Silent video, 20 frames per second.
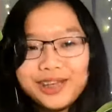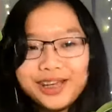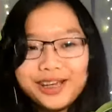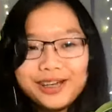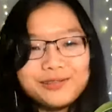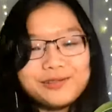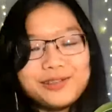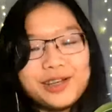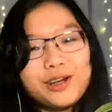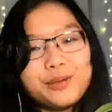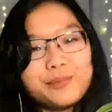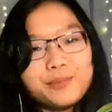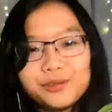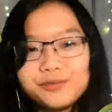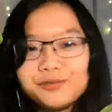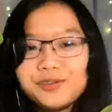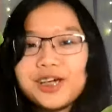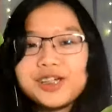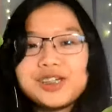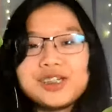of like a very
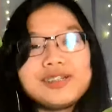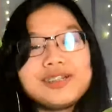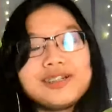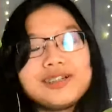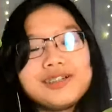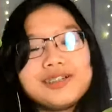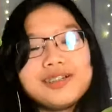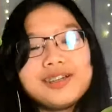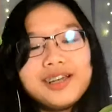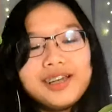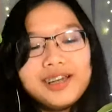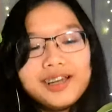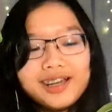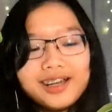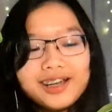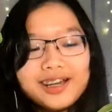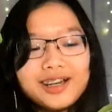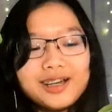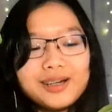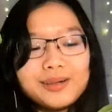professional
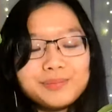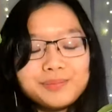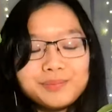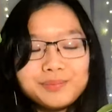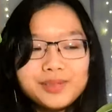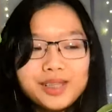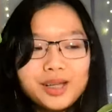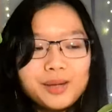um,